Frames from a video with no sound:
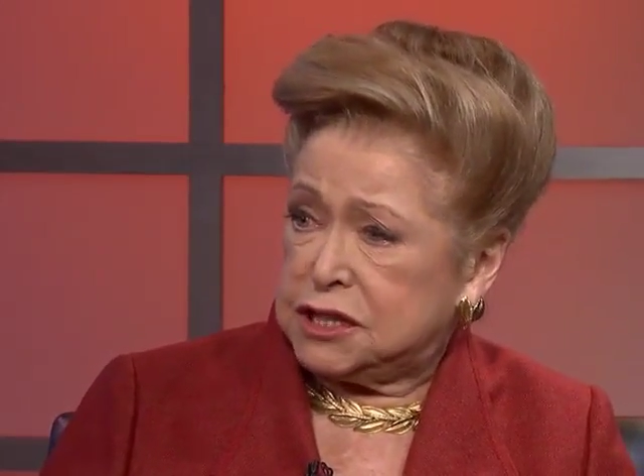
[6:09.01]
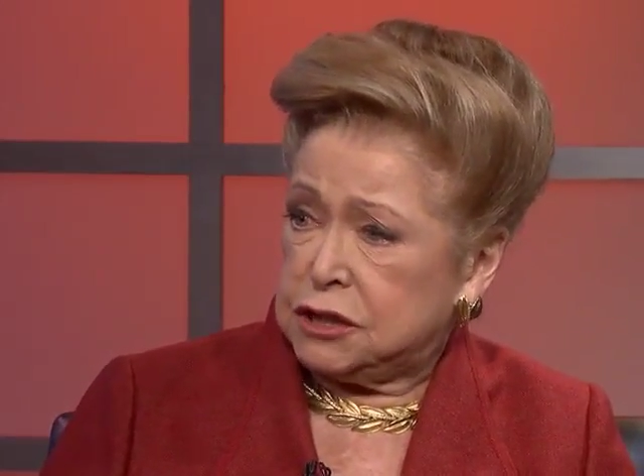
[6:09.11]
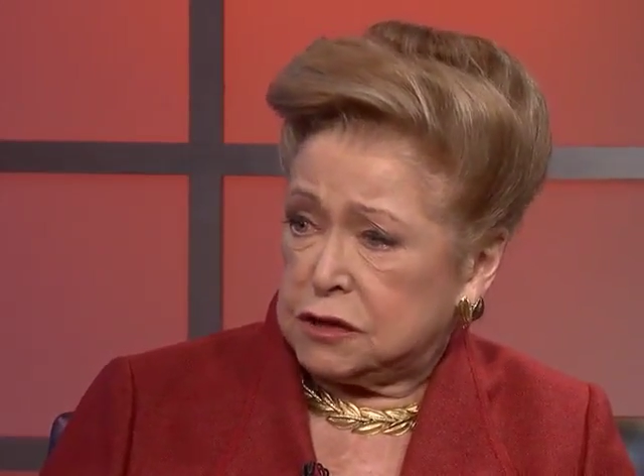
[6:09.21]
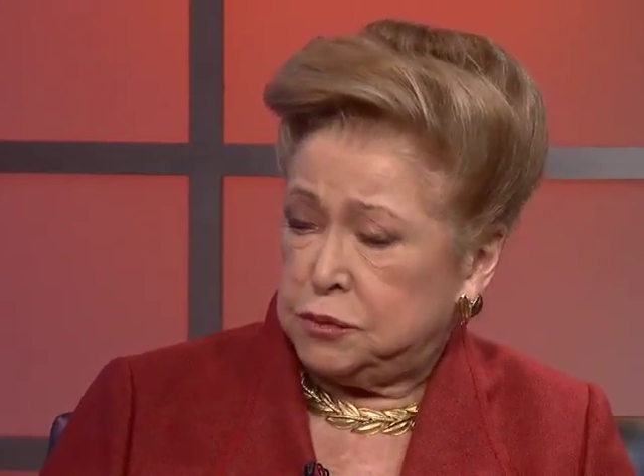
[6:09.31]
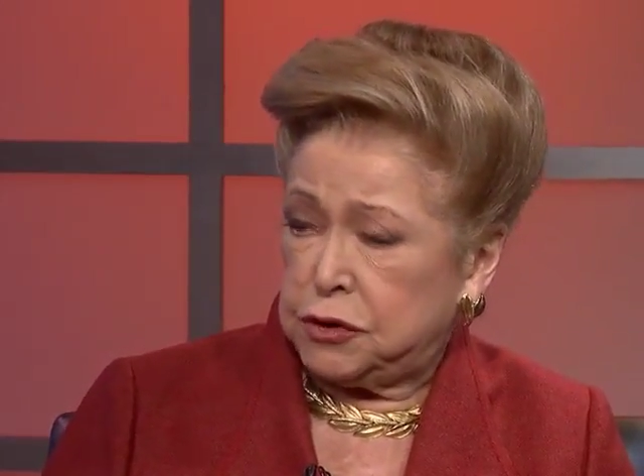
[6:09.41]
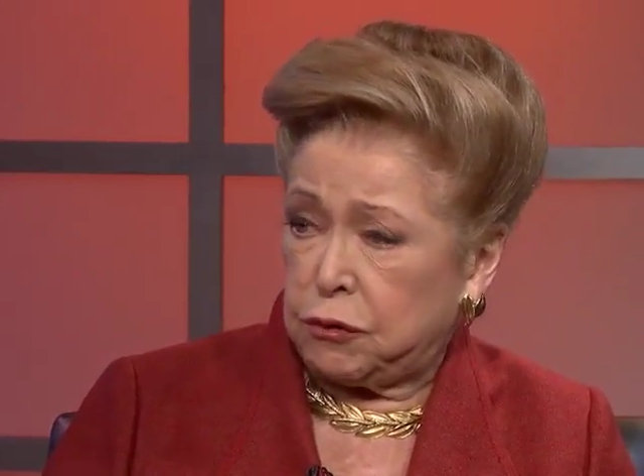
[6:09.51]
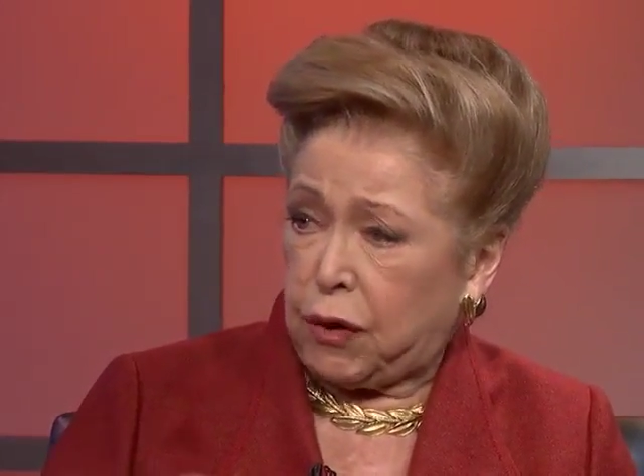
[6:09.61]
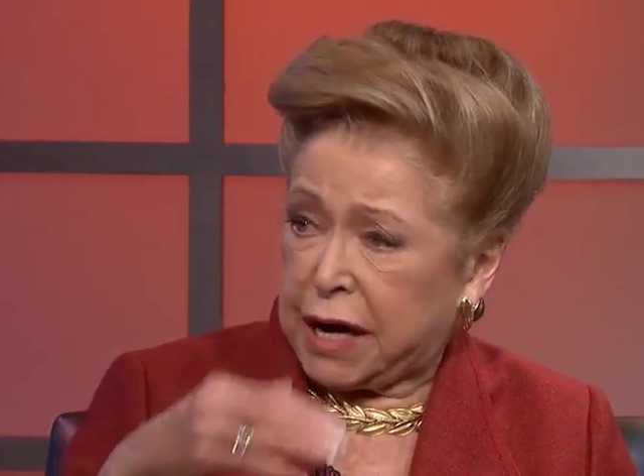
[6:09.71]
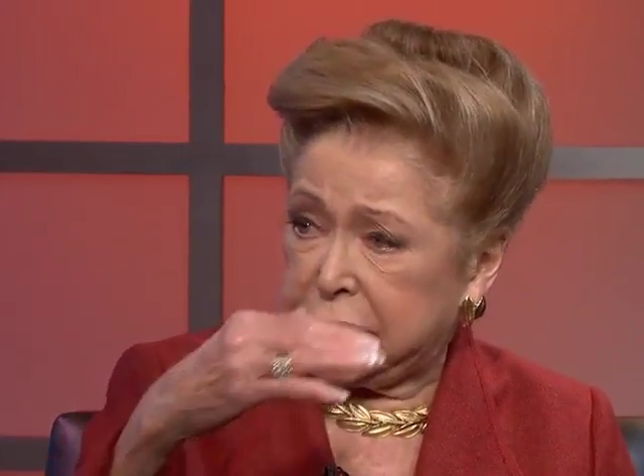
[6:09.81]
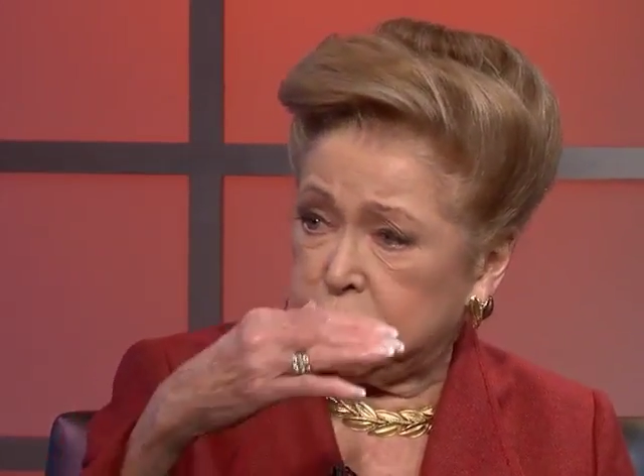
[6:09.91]
just put a
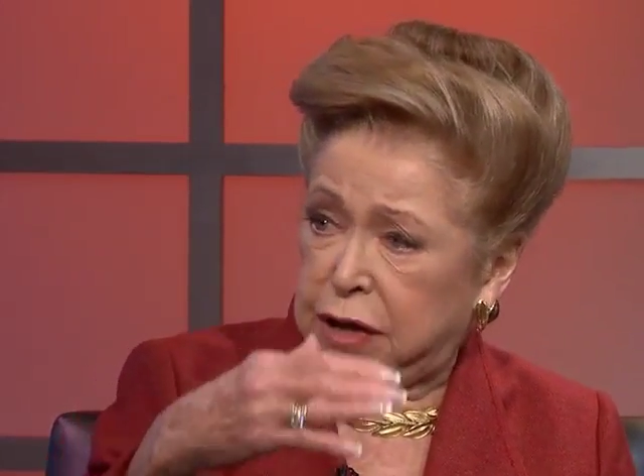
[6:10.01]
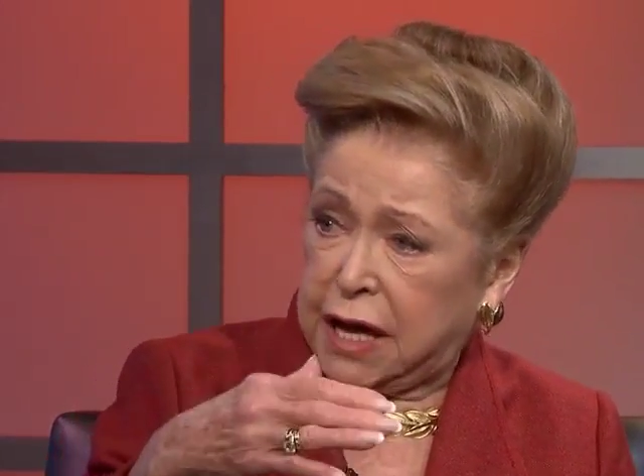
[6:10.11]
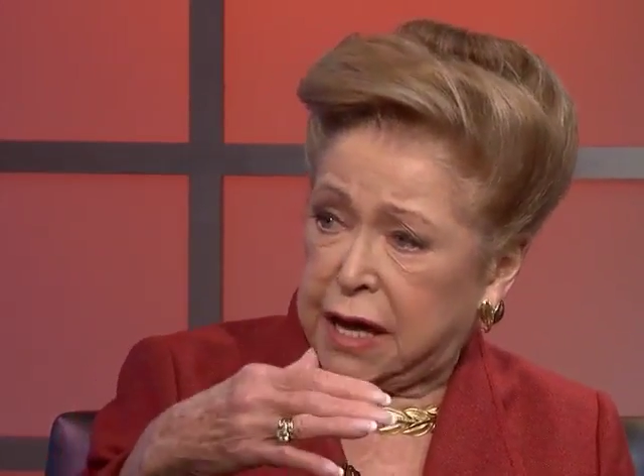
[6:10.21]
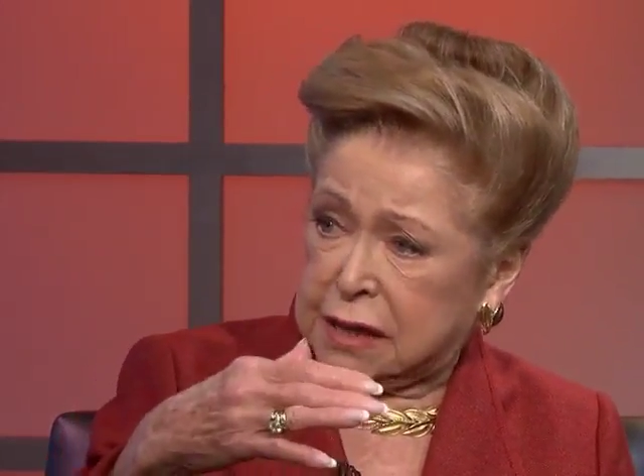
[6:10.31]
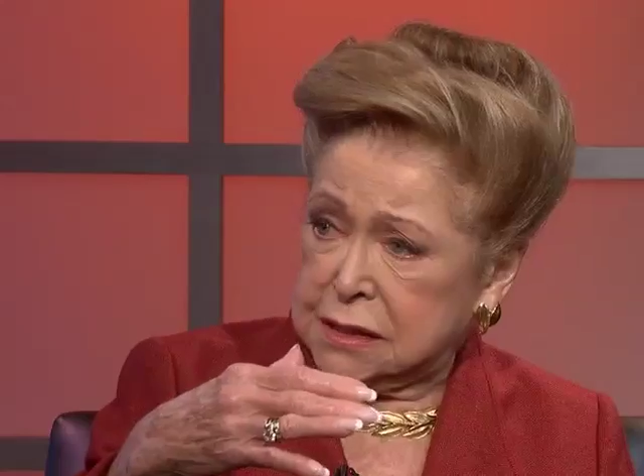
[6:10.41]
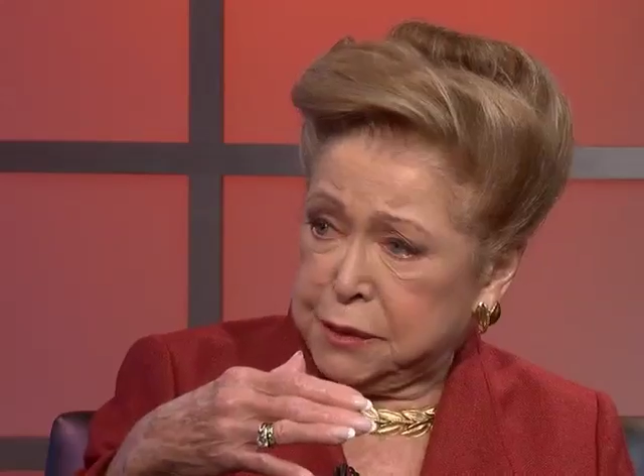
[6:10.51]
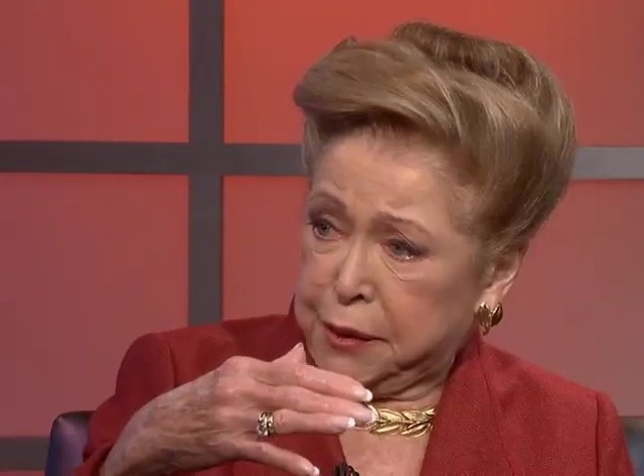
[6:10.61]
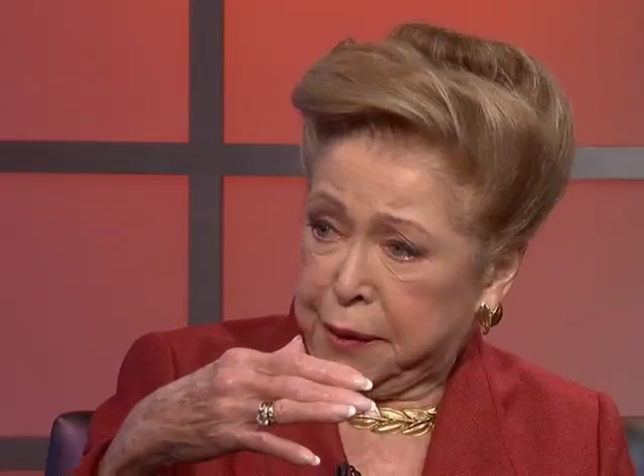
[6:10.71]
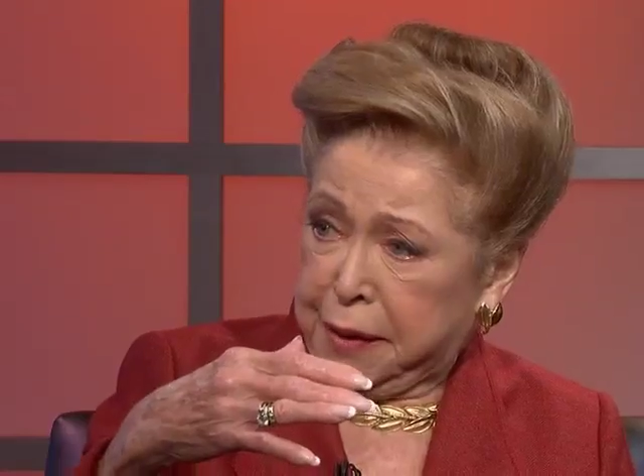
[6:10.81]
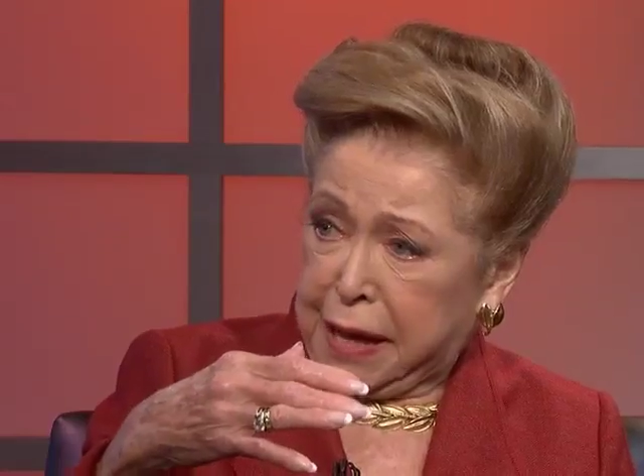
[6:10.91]
writing pad
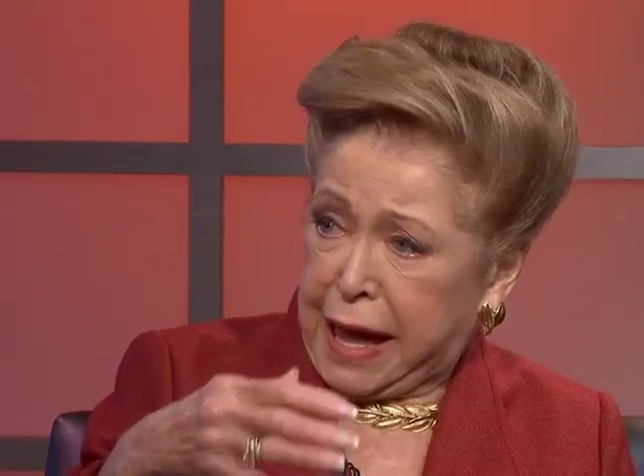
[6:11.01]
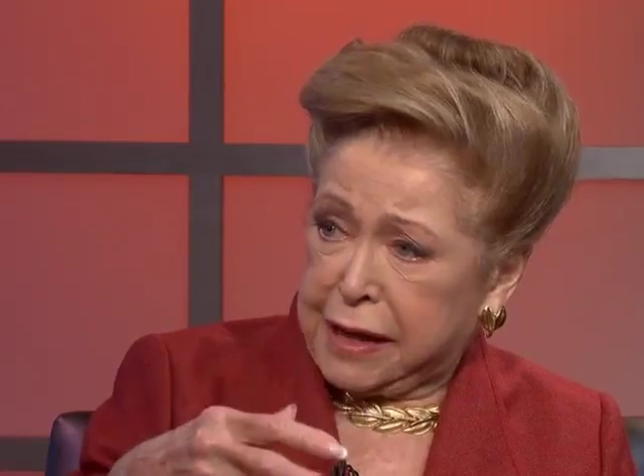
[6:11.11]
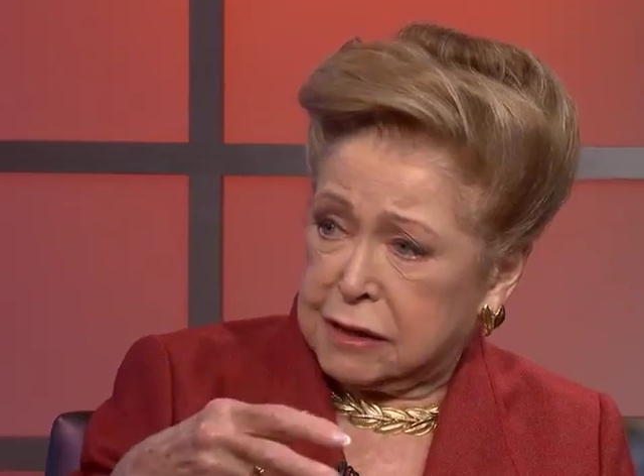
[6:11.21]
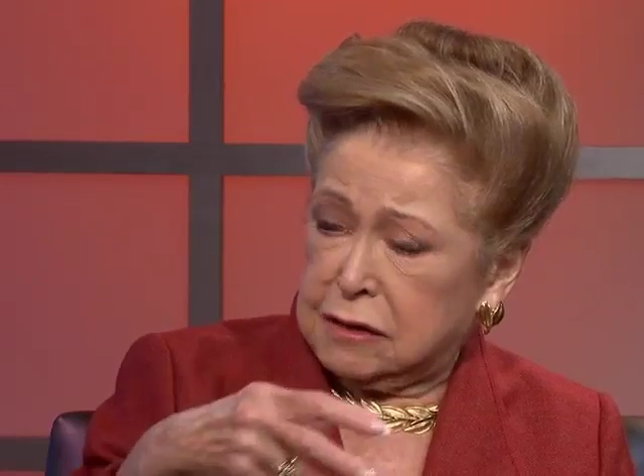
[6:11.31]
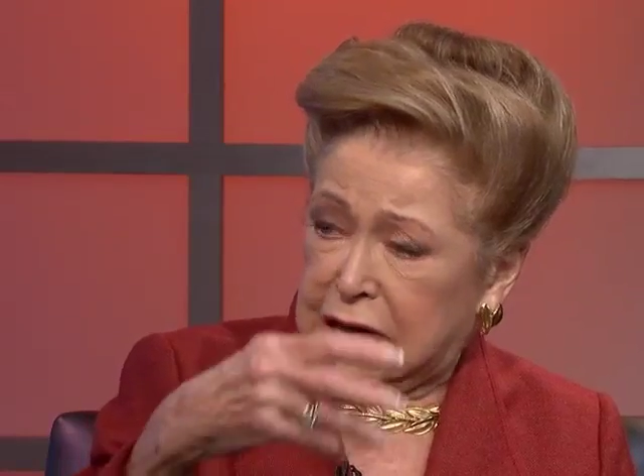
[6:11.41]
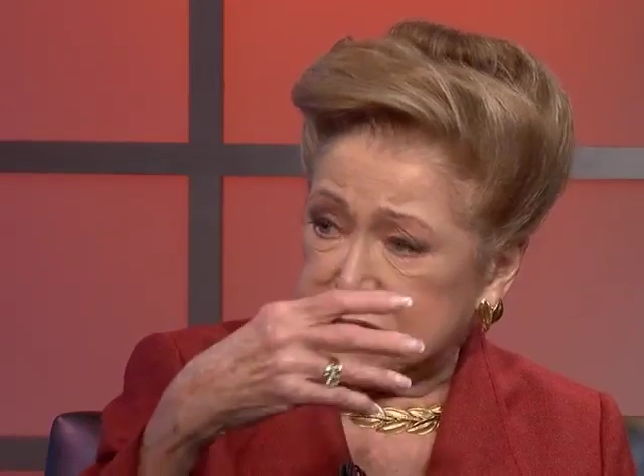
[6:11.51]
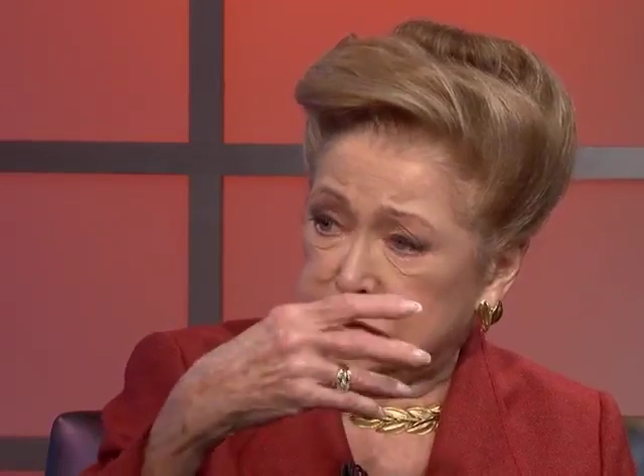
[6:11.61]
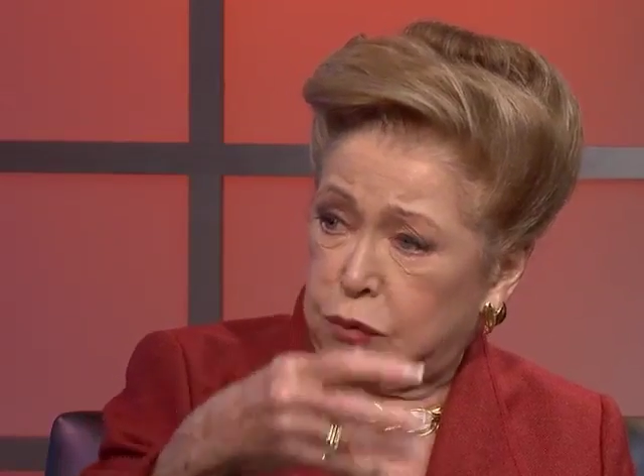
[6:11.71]
and a glass of